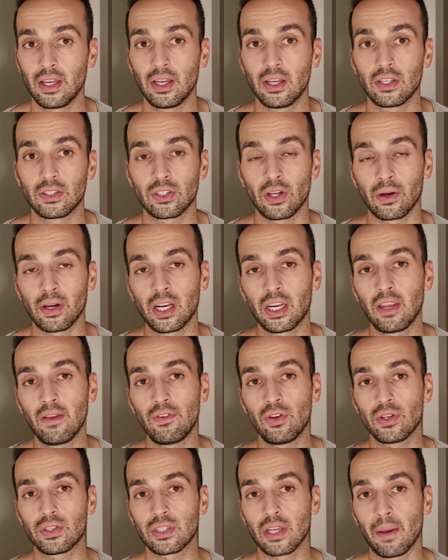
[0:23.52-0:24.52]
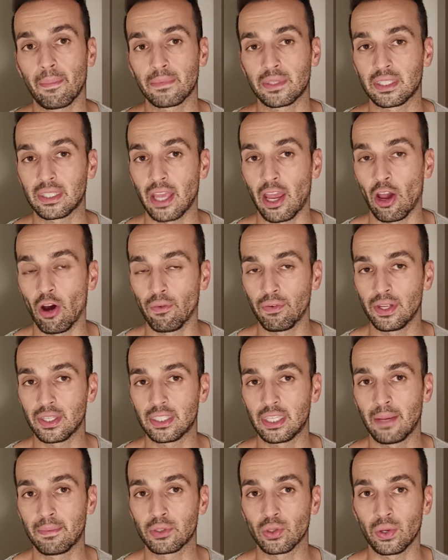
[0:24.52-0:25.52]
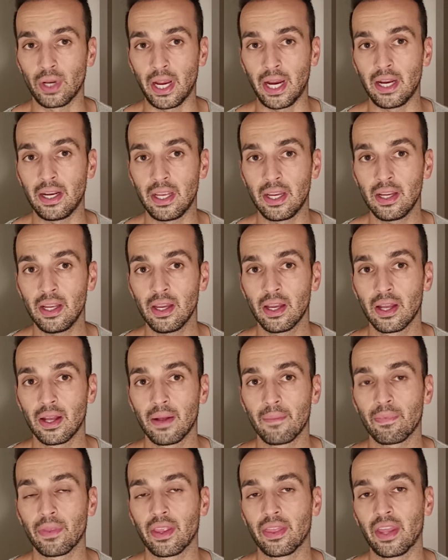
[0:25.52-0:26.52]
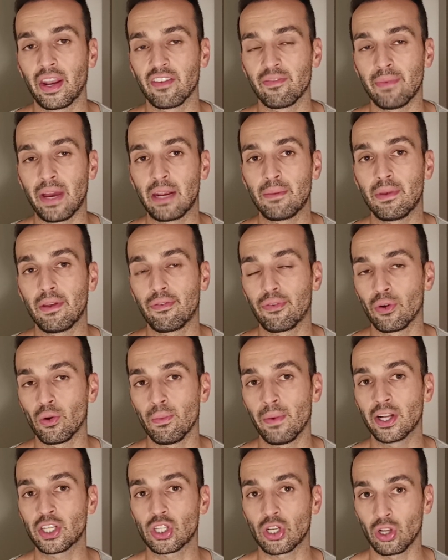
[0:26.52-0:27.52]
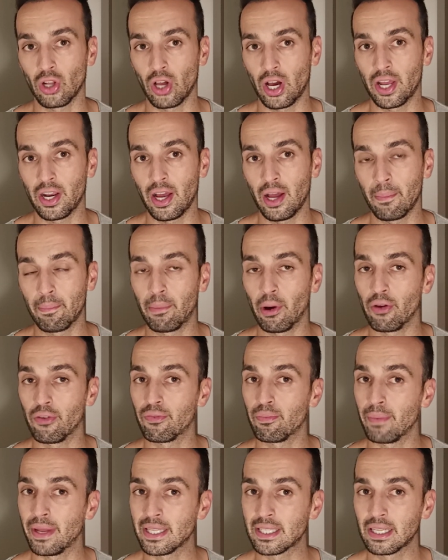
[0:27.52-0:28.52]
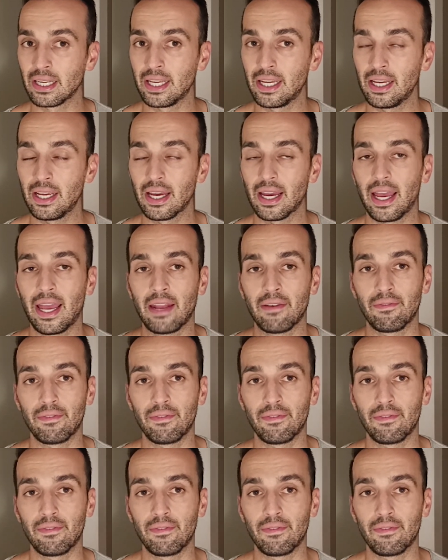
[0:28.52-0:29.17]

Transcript: So I'm going to give you some healthy tips on eating that have made me feel much lighter, both mentally and